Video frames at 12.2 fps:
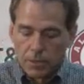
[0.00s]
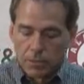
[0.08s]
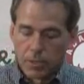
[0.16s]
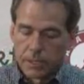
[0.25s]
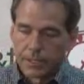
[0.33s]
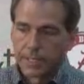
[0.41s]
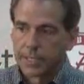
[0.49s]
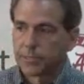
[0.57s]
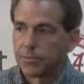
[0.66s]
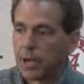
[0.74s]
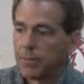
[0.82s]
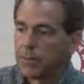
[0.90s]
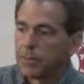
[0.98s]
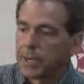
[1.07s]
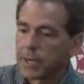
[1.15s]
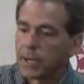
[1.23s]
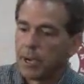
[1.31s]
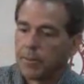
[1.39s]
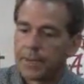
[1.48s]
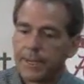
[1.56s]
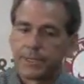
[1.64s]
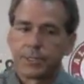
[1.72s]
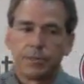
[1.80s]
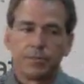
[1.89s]
Well, I think it's probably a
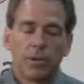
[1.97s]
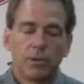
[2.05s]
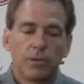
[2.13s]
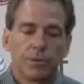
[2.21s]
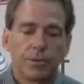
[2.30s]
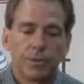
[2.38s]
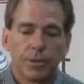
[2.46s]
combination of both.